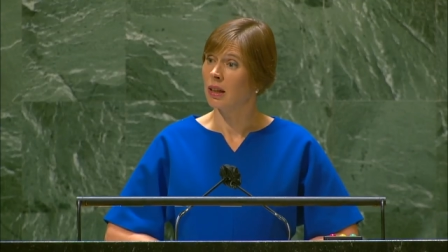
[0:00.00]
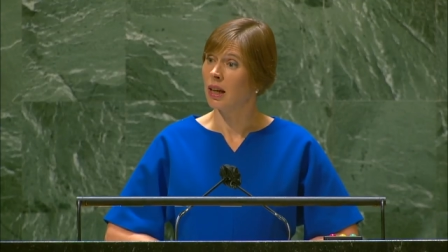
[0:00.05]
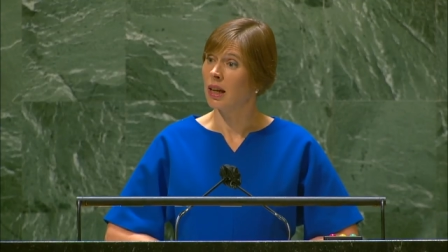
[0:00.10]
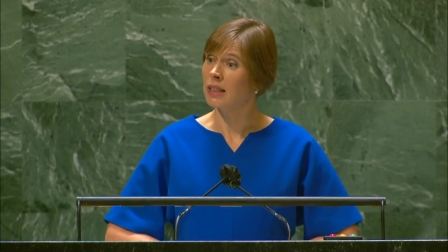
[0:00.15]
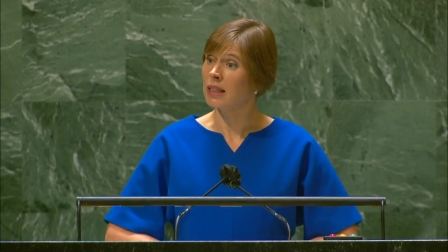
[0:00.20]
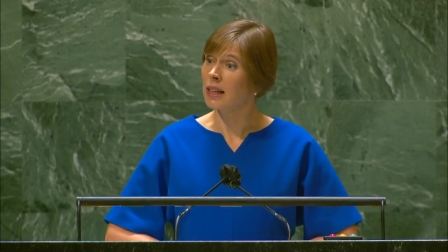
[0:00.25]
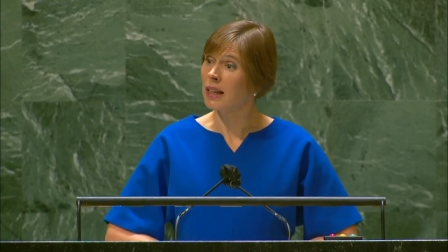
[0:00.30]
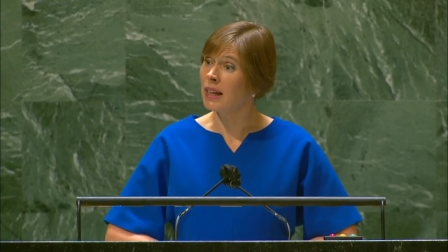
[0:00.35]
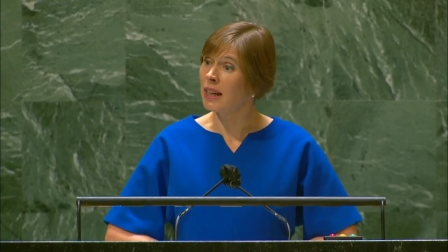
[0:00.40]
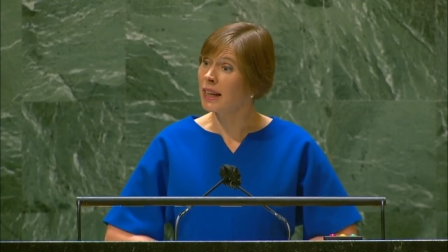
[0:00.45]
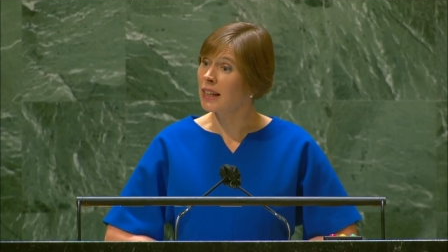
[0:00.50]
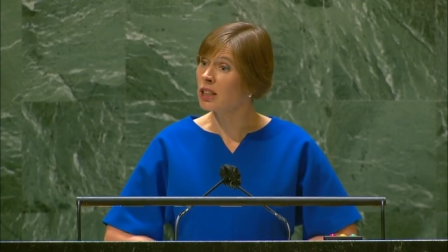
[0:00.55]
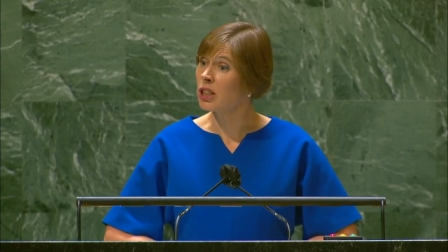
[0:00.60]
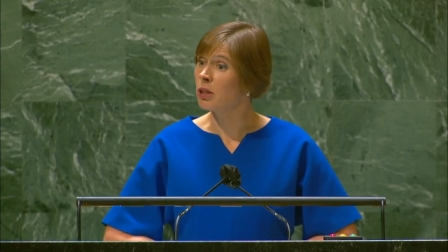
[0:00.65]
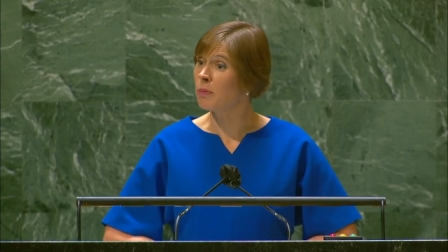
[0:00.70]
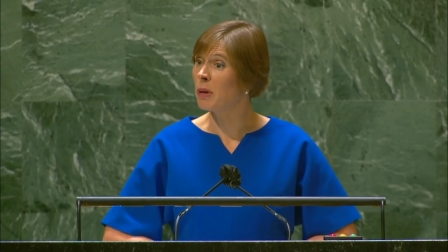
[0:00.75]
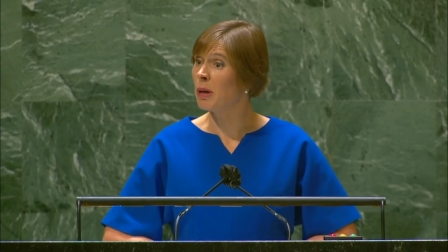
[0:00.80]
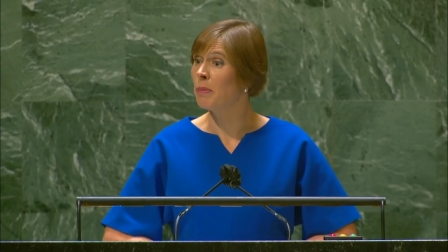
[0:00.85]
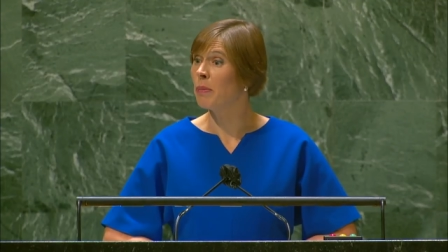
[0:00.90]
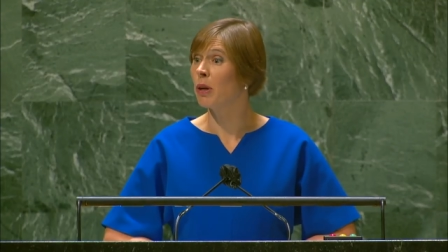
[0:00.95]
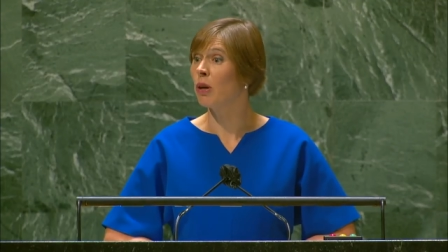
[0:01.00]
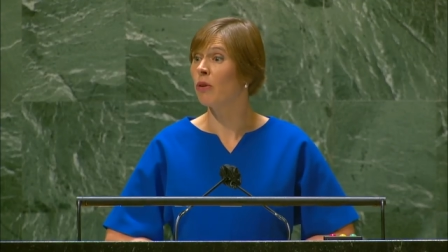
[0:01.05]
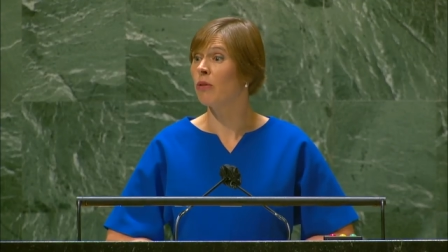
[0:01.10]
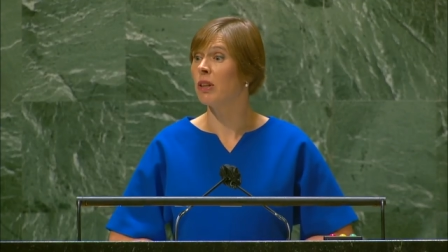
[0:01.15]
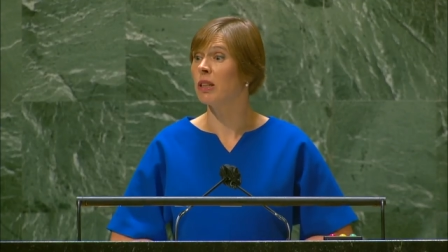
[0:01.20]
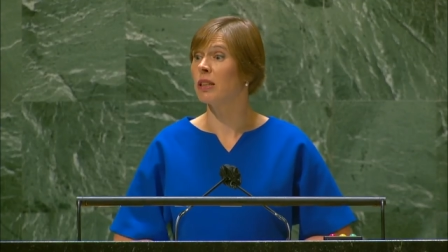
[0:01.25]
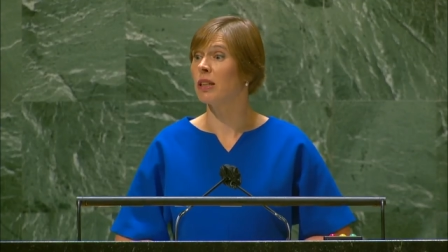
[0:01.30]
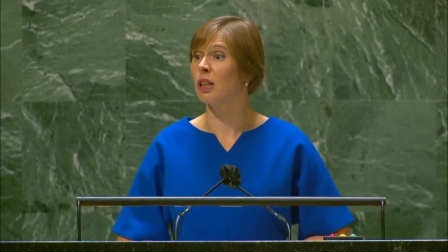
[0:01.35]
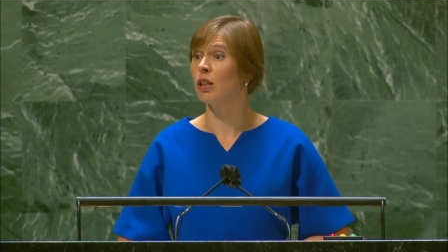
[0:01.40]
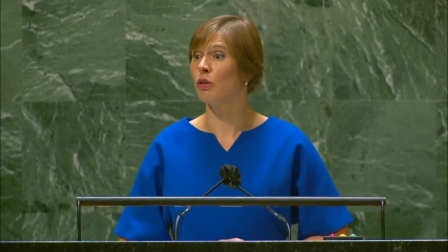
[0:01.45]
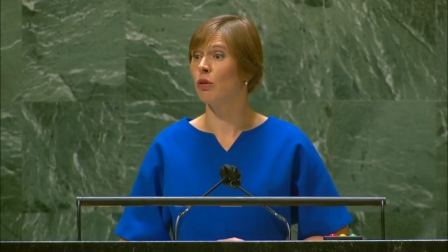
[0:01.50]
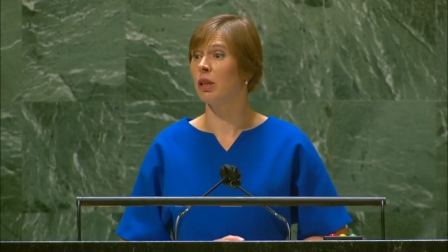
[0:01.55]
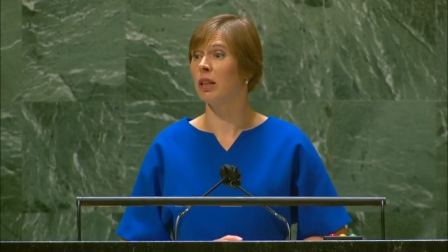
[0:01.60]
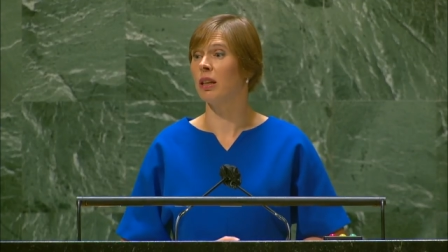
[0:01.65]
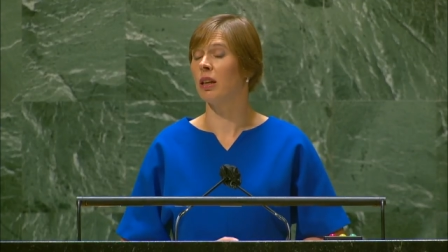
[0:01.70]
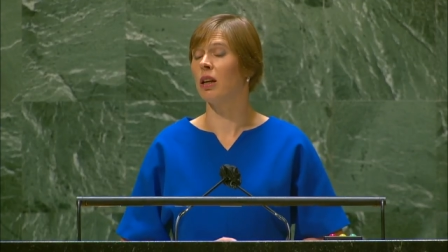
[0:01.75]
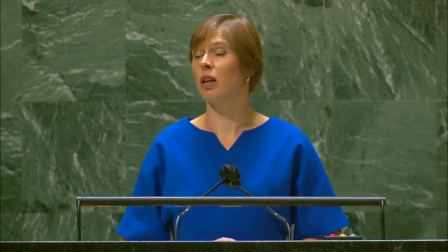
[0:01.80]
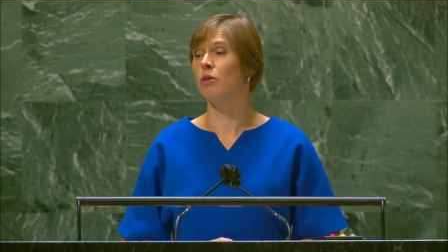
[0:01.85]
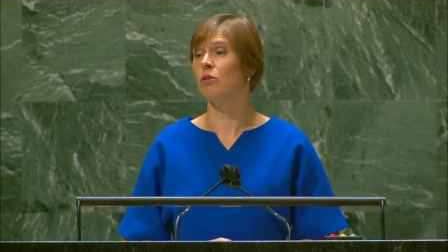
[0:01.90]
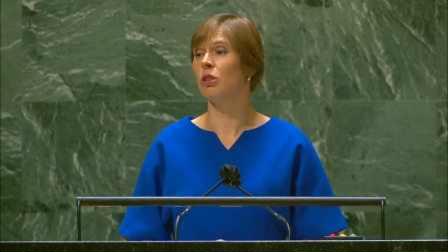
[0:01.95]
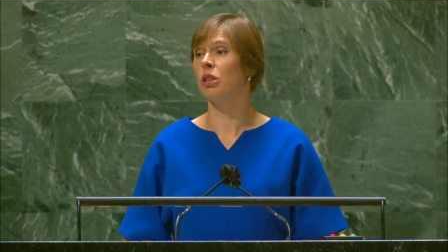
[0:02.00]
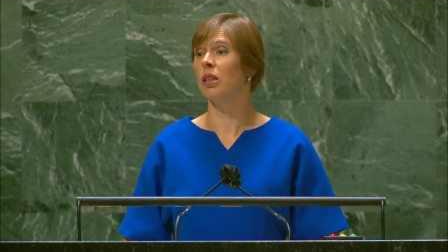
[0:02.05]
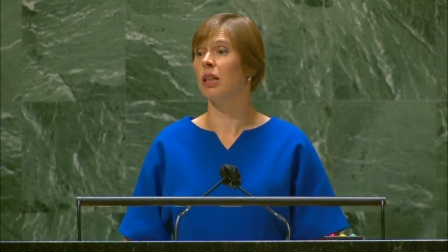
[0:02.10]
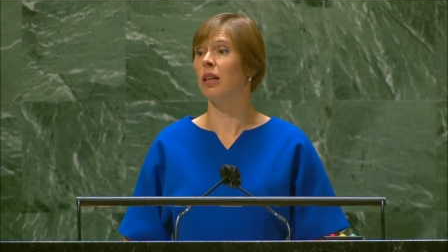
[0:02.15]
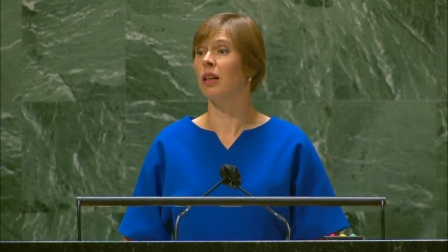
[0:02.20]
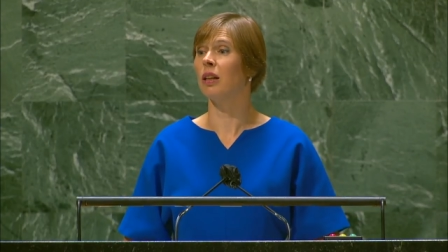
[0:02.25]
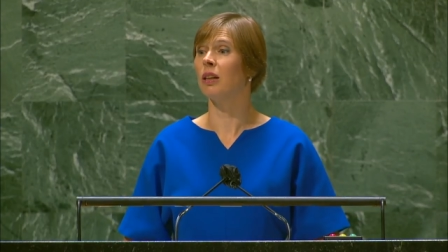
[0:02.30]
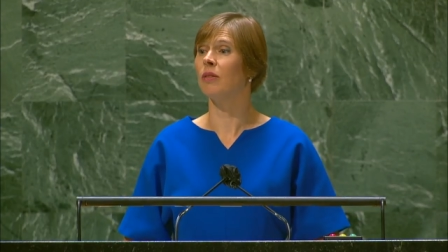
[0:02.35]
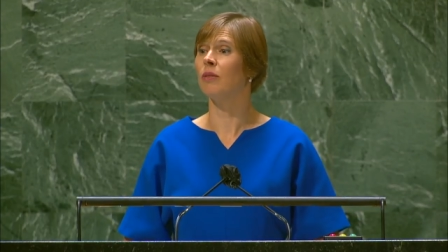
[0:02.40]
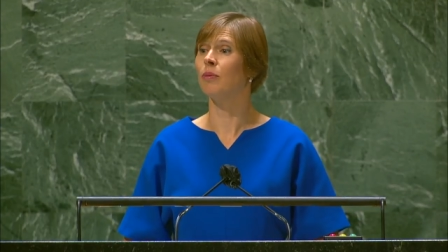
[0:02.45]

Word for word: As an elected member of the Security Council,